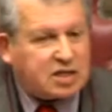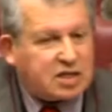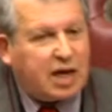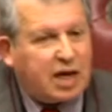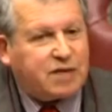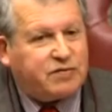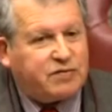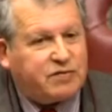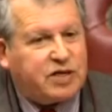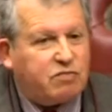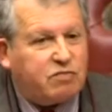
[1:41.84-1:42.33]

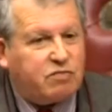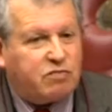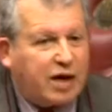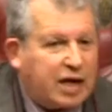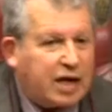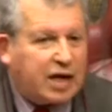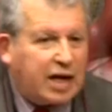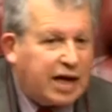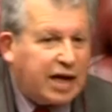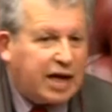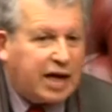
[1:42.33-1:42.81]
safety
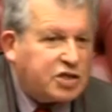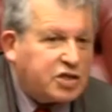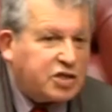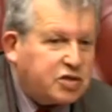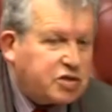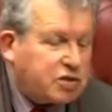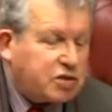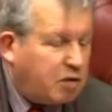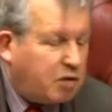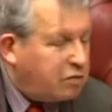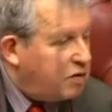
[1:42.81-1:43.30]

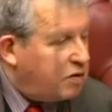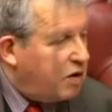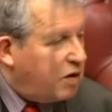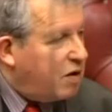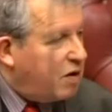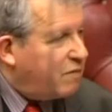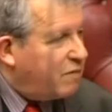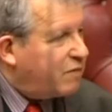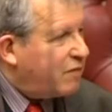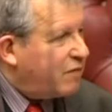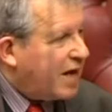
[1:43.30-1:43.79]
regulations on
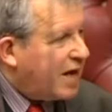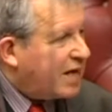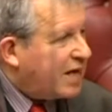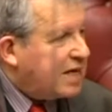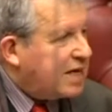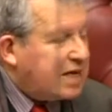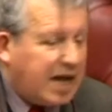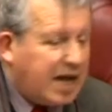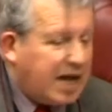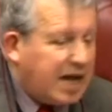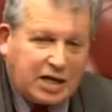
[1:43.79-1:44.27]

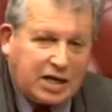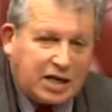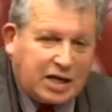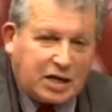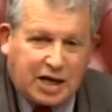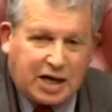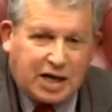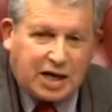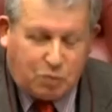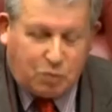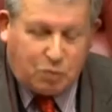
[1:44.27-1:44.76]
fracking
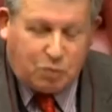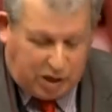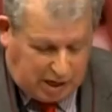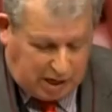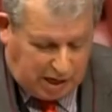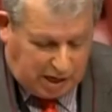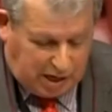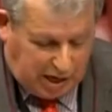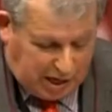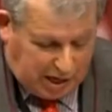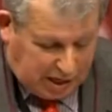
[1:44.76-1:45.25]

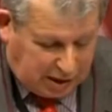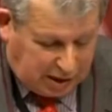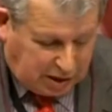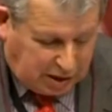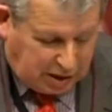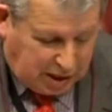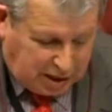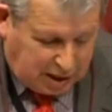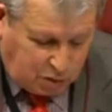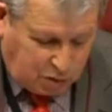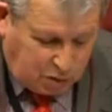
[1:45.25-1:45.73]
anywhere
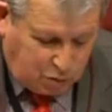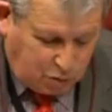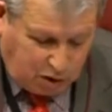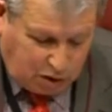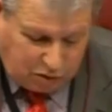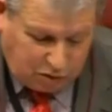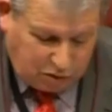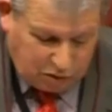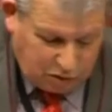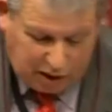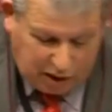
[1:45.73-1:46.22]
in the
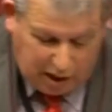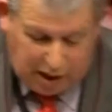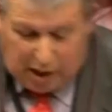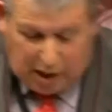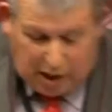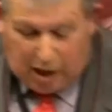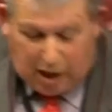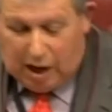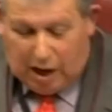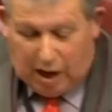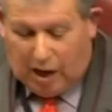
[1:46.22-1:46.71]
world.
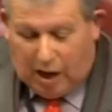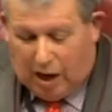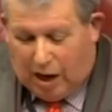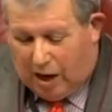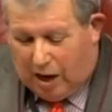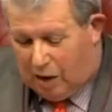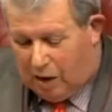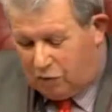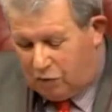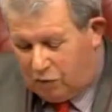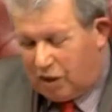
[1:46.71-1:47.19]

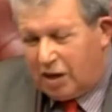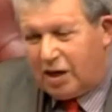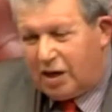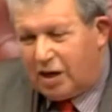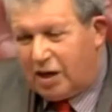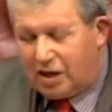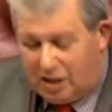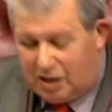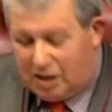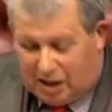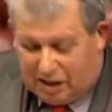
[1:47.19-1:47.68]
What
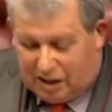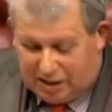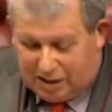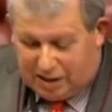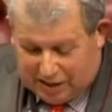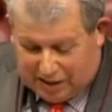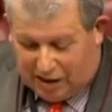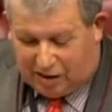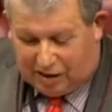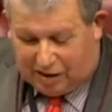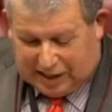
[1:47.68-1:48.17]
I
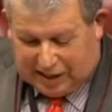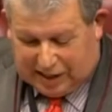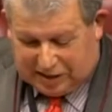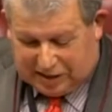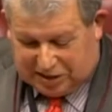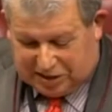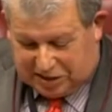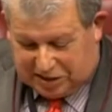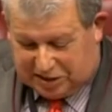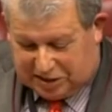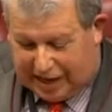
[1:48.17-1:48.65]
can't
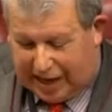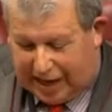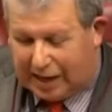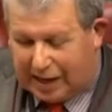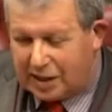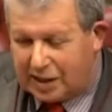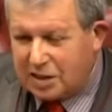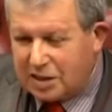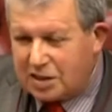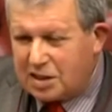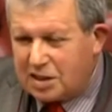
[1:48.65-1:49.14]

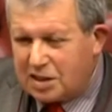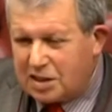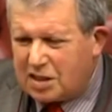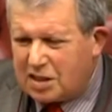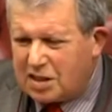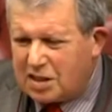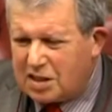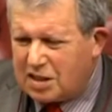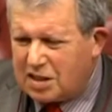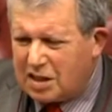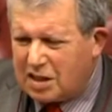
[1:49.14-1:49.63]
understand is
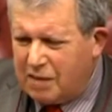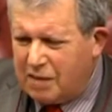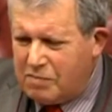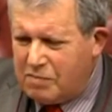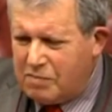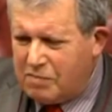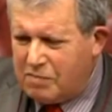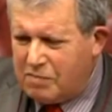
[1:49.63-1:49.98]
this